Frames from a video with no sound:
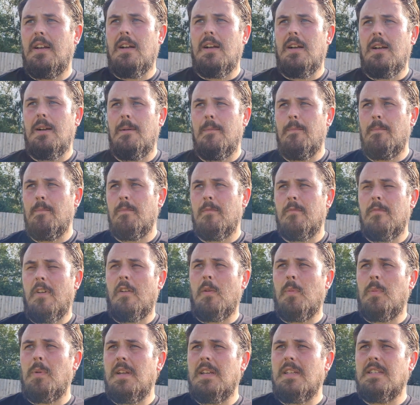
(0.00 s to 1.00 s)
um,
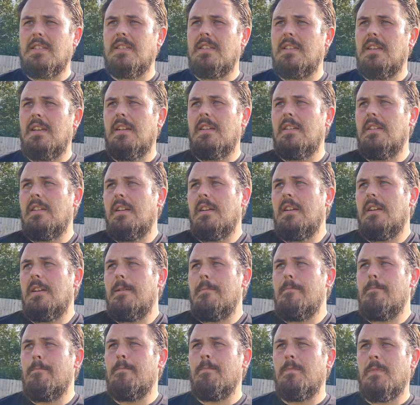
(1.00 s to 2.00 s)
very pleased, and
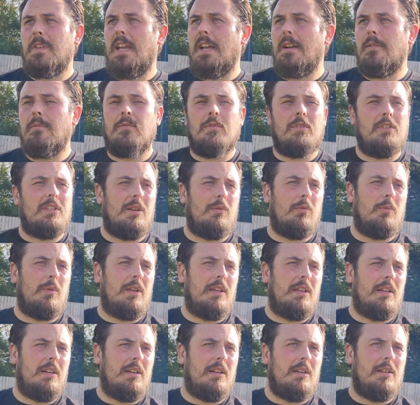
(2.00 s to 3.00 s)
um, yeah, see what
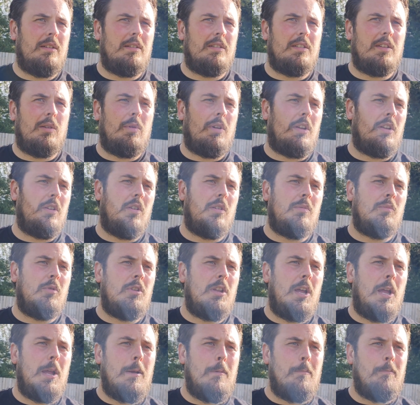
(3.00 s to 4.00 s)
we uh, see what we can do on
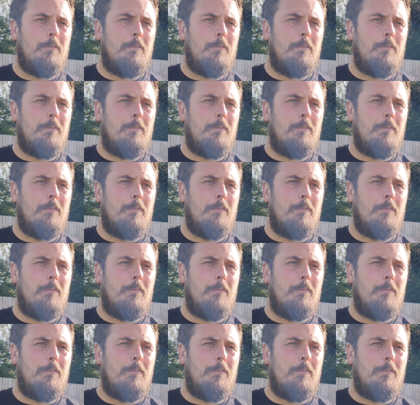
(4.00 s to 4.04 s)
Monday.